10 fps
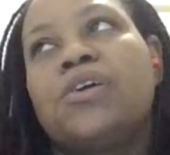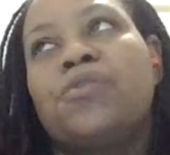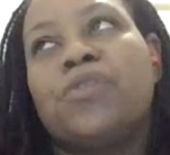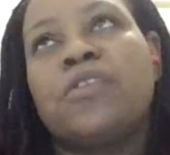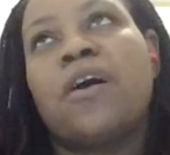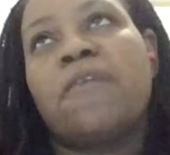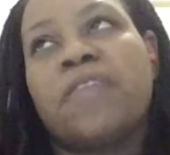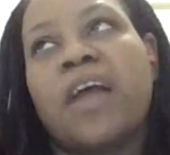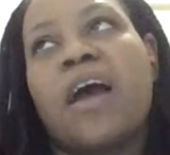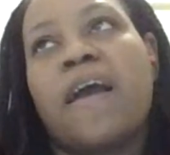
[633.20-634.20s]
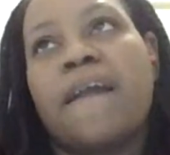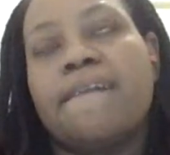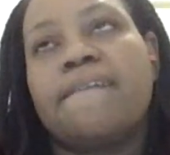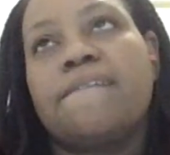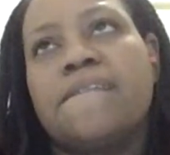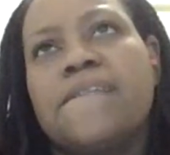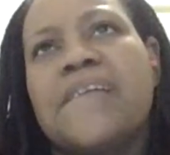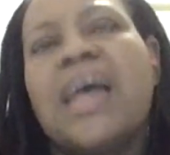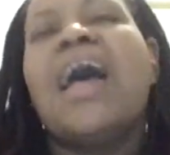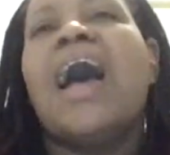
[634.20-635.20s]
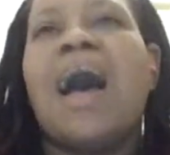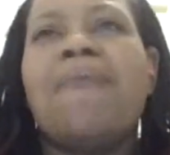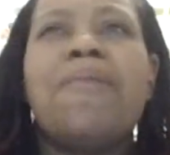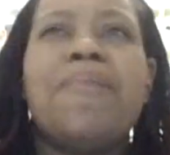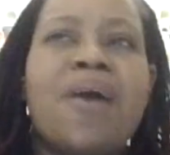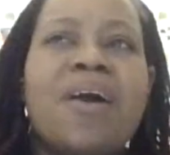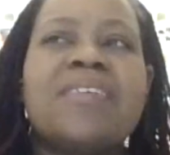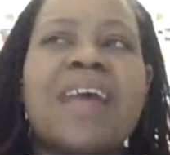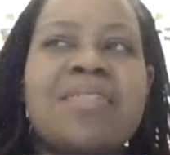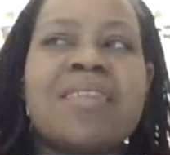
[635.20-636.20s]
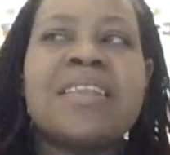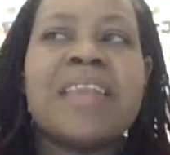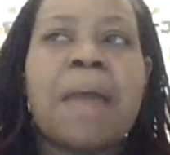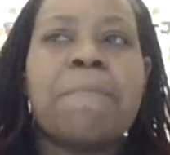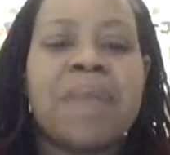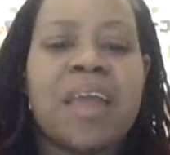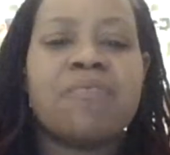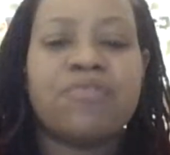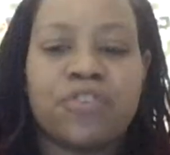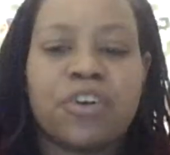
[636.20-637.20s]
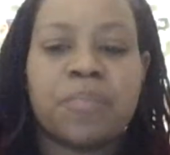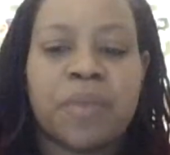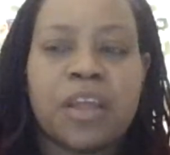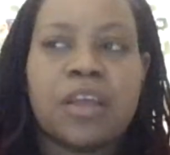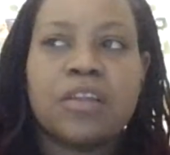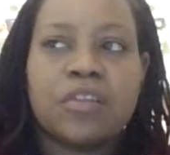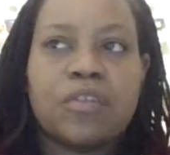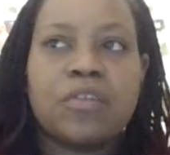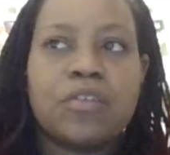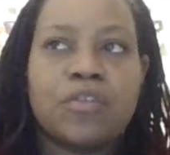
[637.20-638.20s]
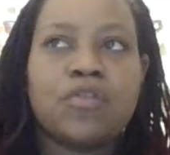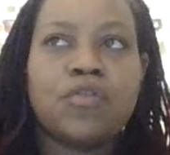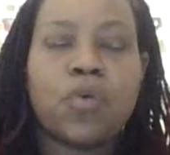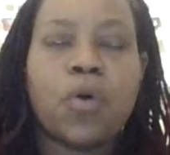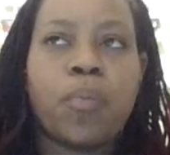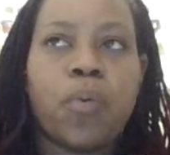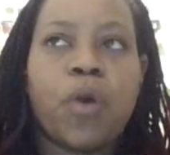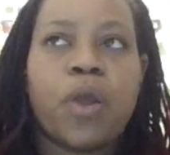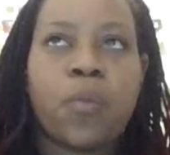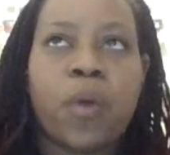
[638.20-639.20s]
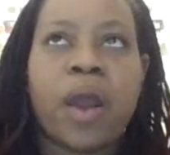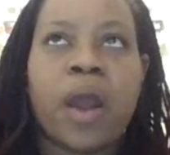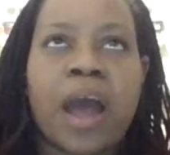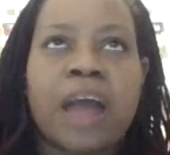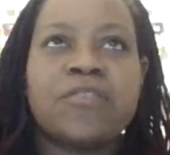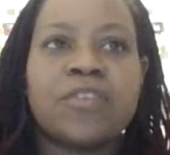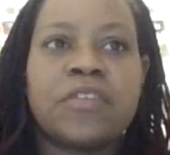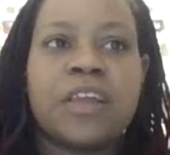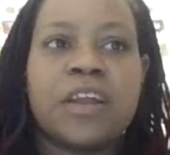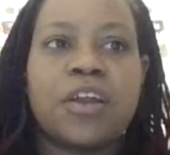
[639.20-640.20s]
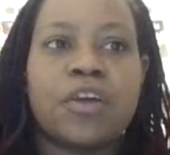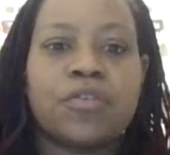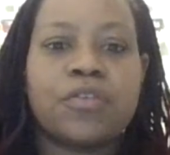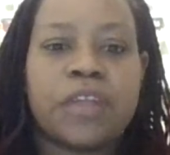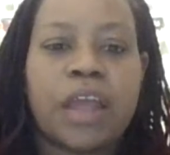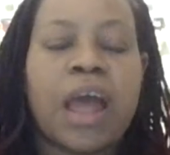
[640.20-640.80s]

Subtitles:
Christoph died, I'm going to be honest, I think that may have shook me to a point where I just didn't understand.